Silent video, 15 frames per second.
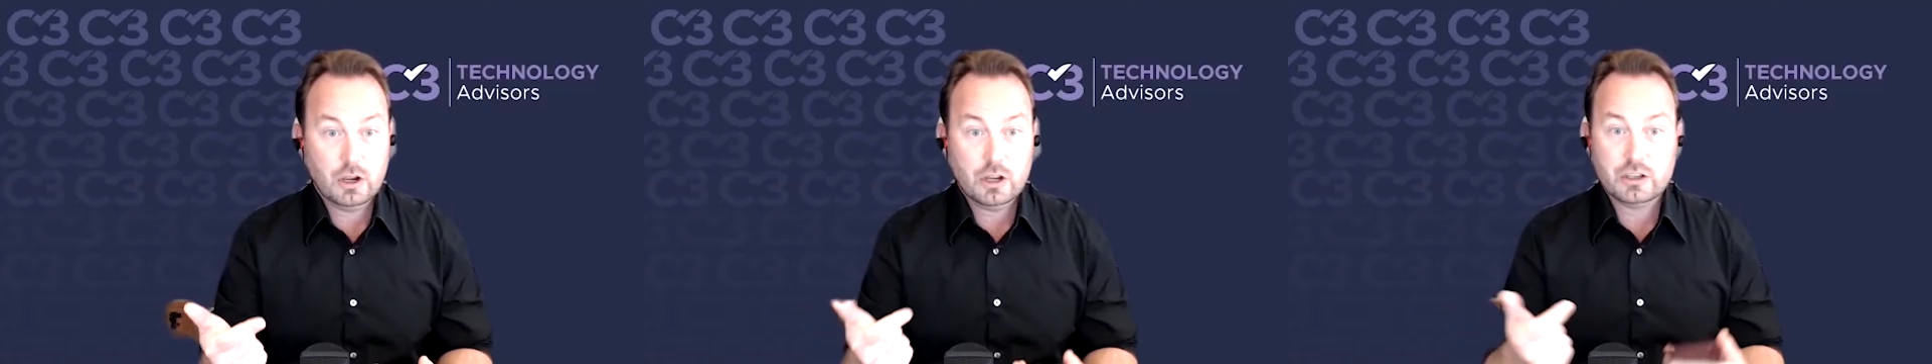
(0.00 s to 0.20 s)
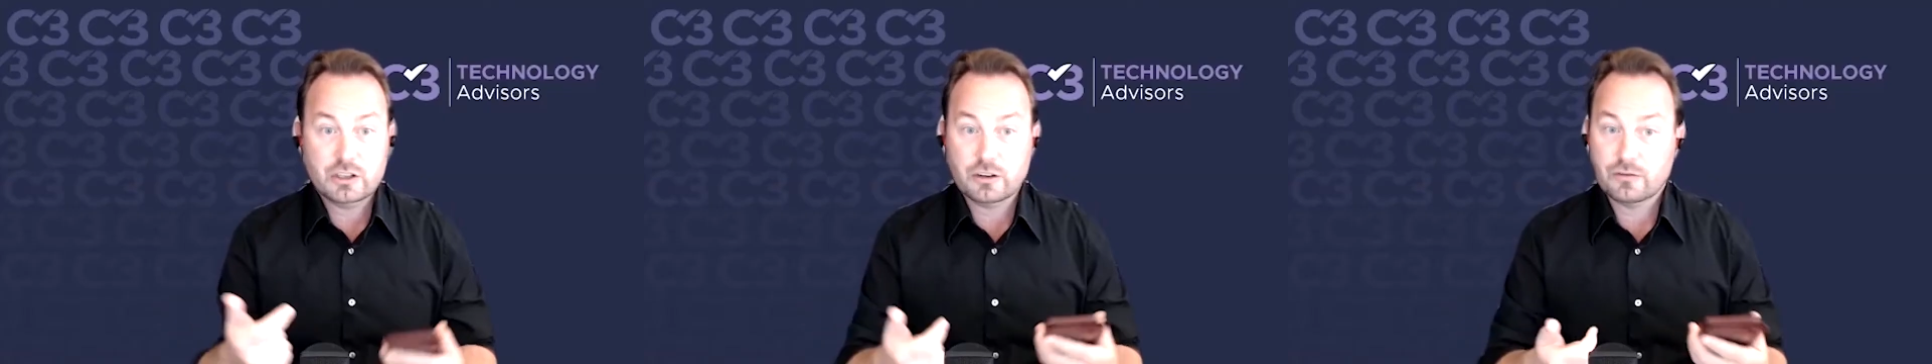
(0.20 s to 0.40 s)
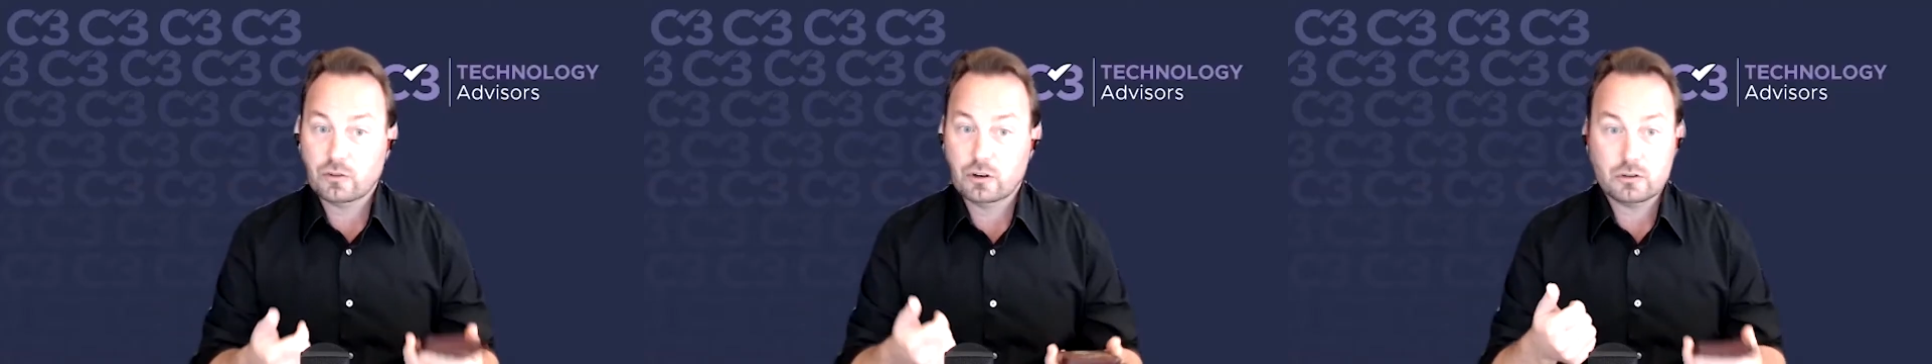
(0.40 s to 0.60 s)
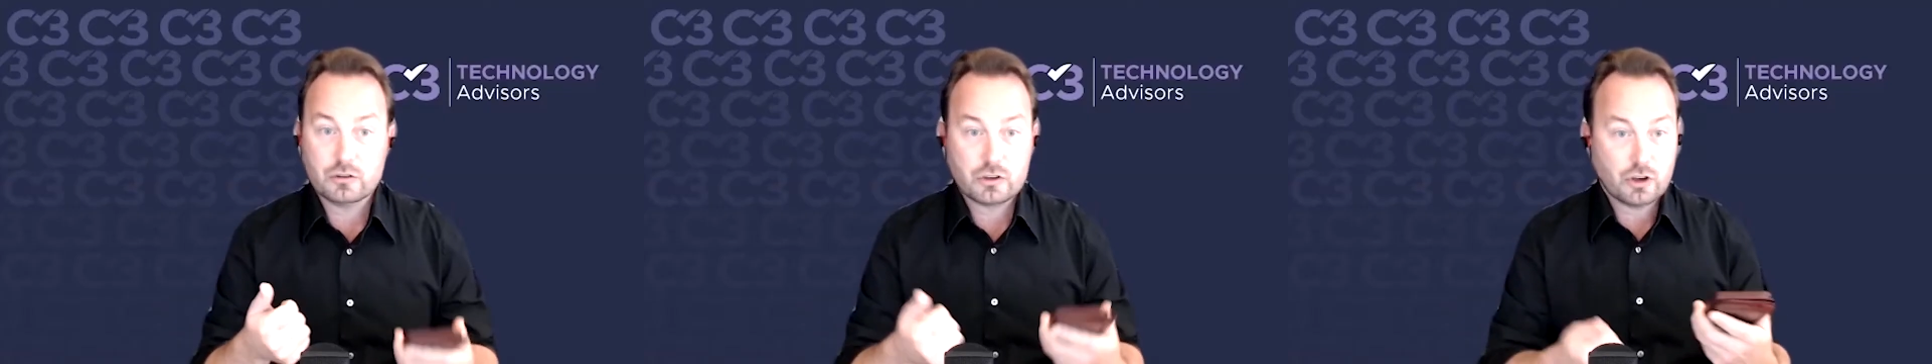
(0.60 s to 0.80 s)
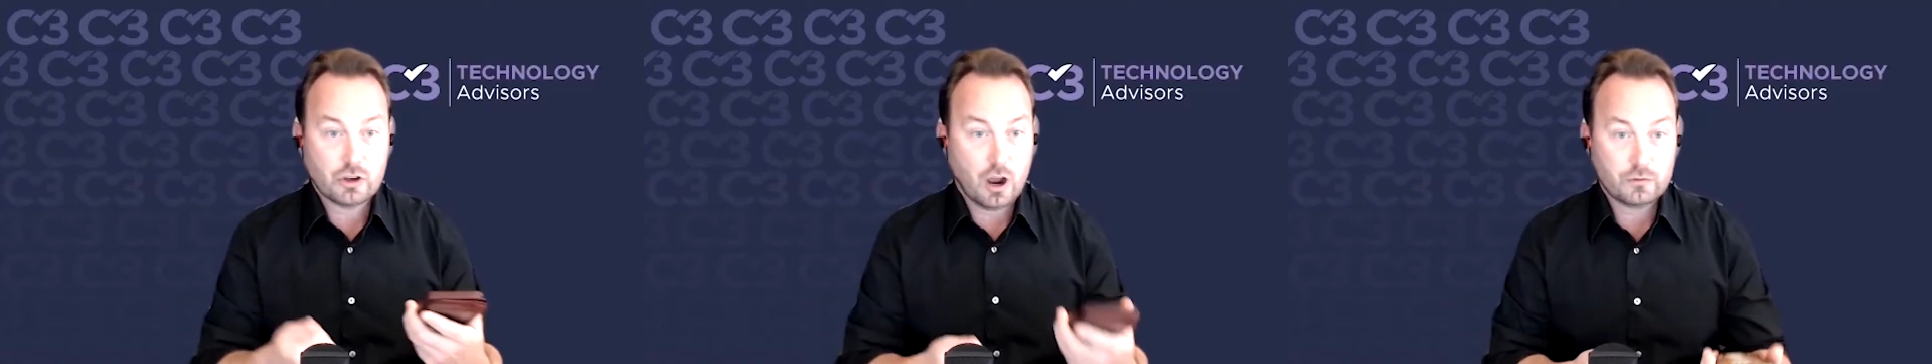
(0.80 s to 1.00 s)
Different
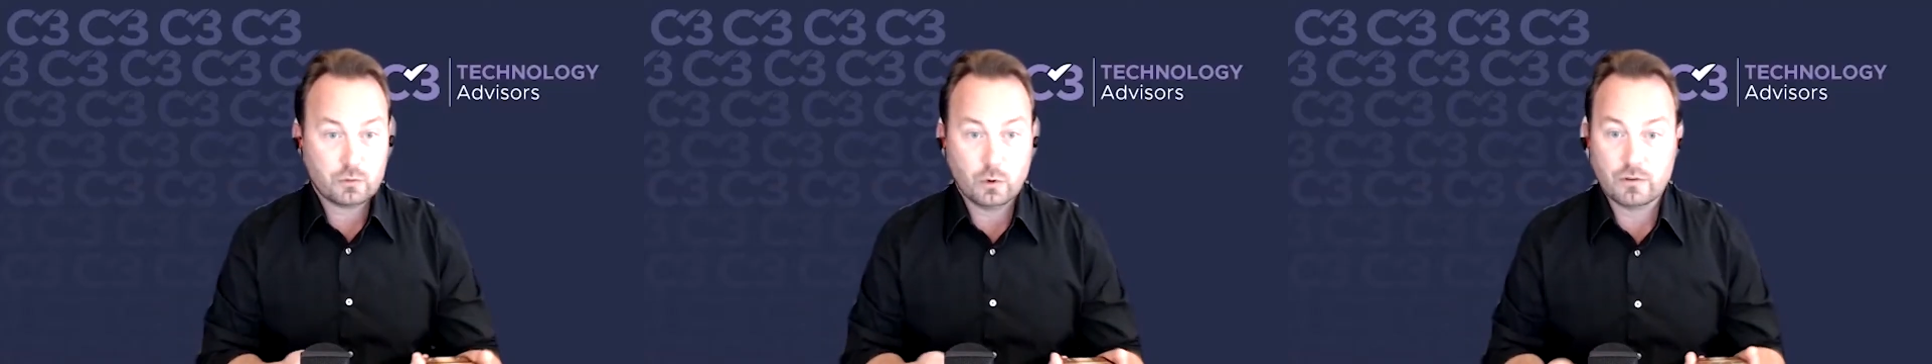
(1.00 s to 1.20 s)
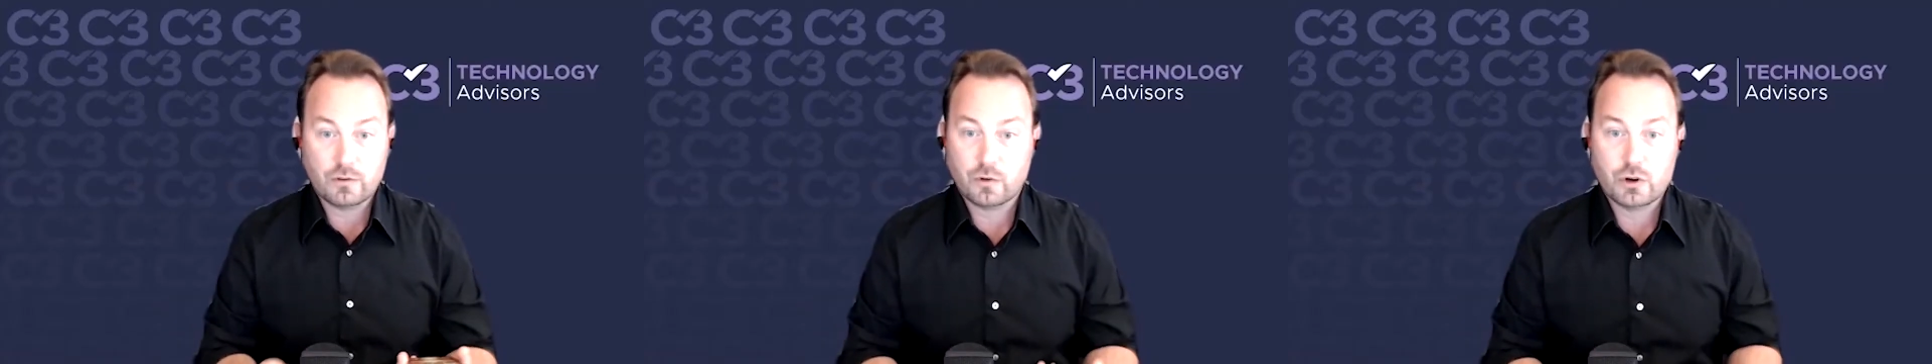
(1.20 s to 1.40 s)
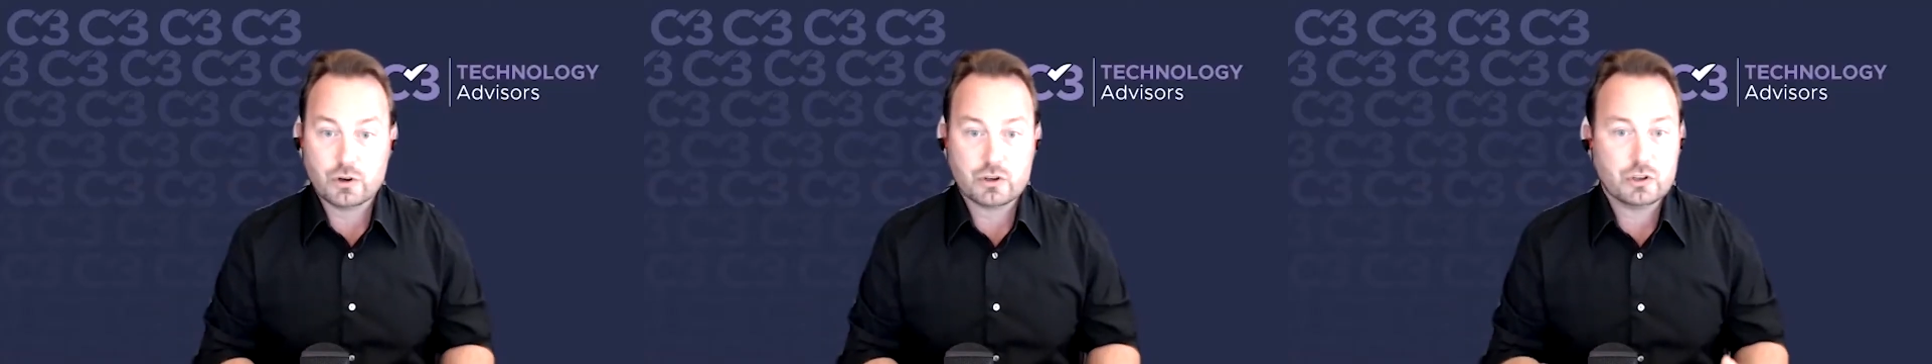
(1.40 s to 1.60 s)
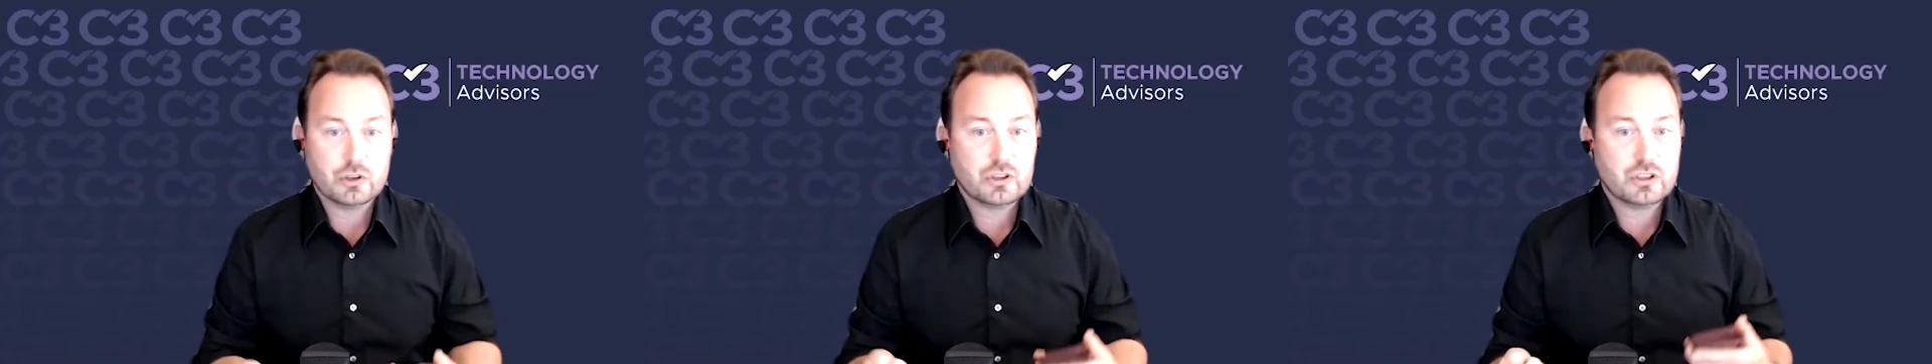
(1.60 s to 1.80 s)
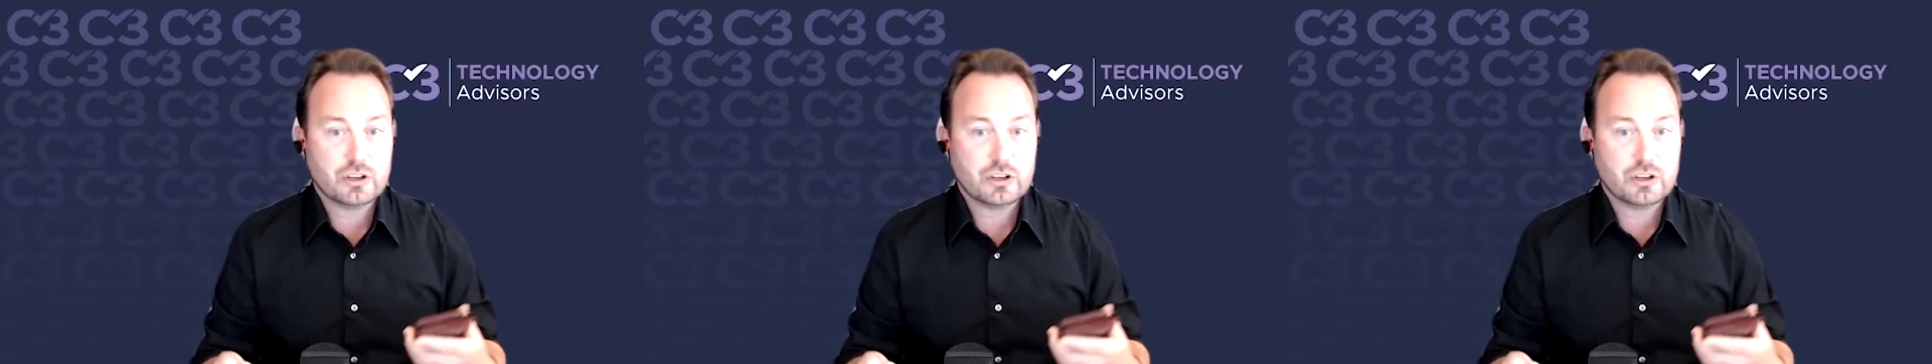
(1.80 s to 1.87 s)
software versions,